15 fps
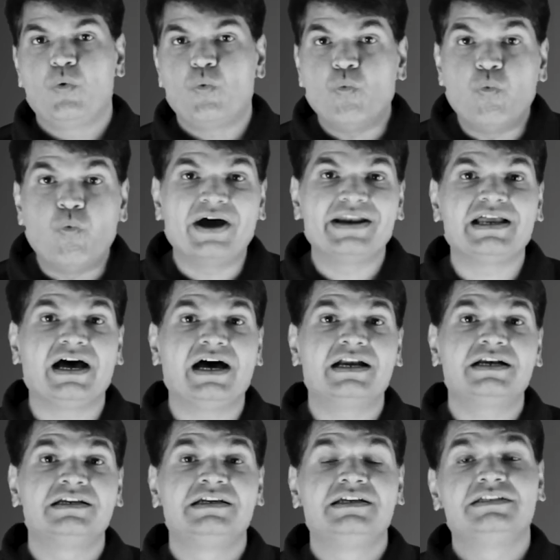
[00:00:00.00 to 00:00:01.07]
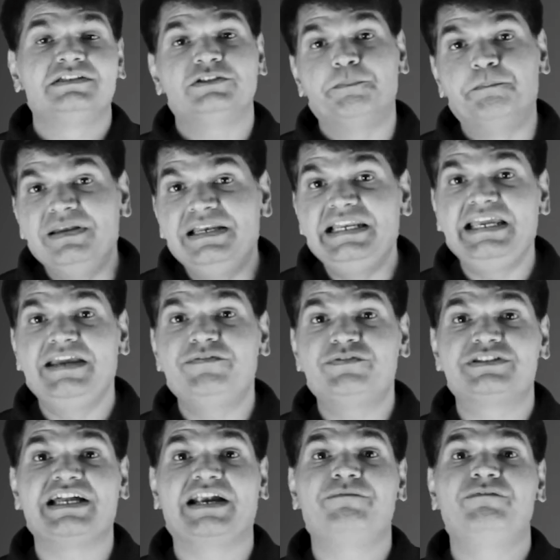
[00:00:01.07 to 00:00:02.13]
One are the beliefs
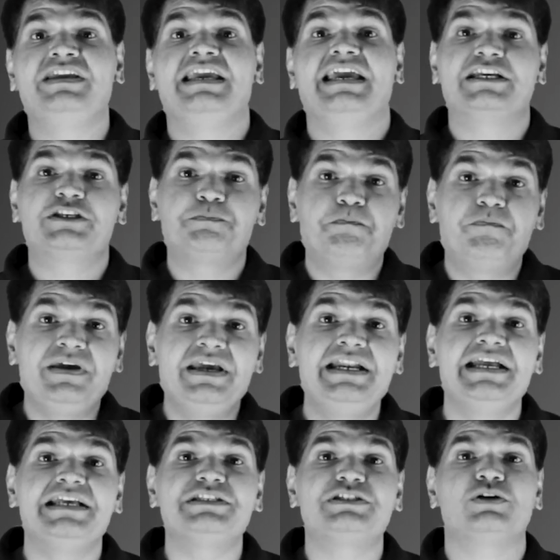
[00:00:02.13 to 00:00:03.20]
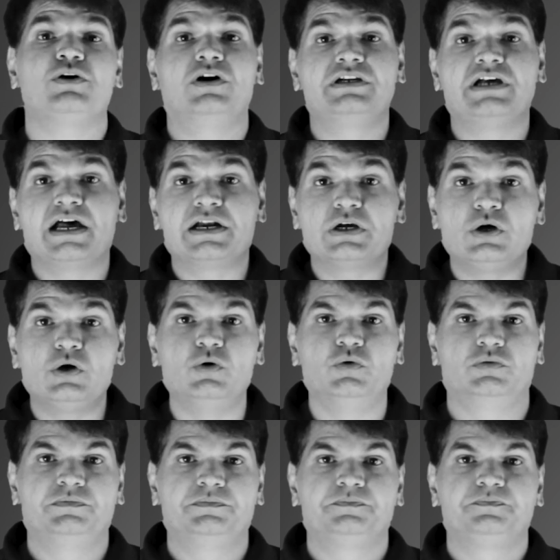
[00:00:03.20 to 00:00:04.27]
that we experienced on our
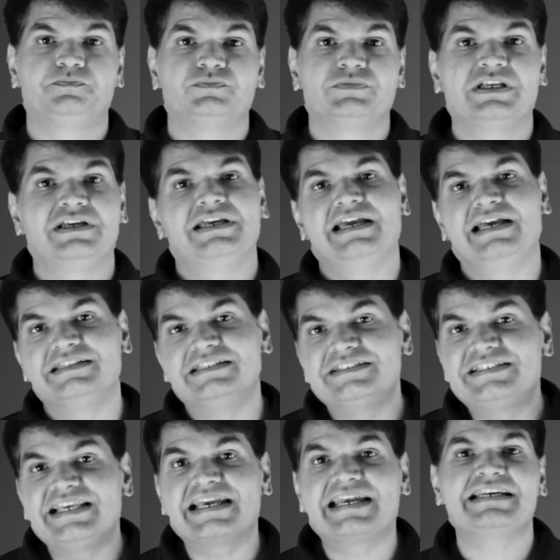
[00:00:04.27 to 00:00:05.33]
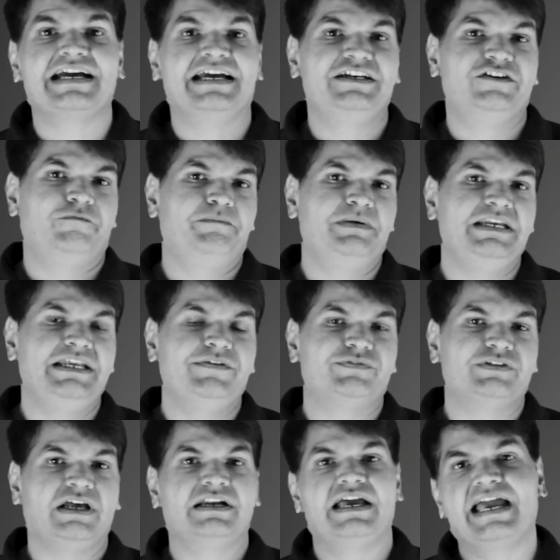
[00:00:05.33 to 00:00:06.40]
own. And the second kind of
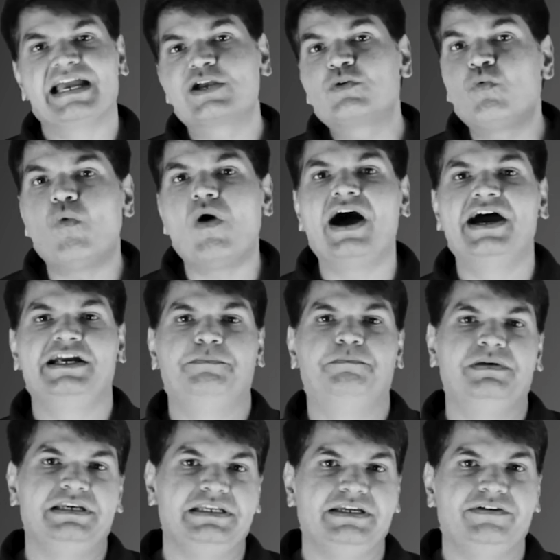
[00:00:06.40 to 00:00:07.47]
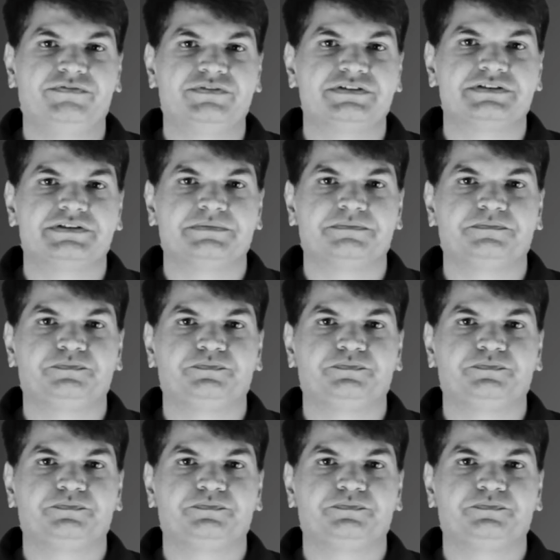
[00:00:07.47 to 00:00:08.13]
beliefs are acquired beliefs.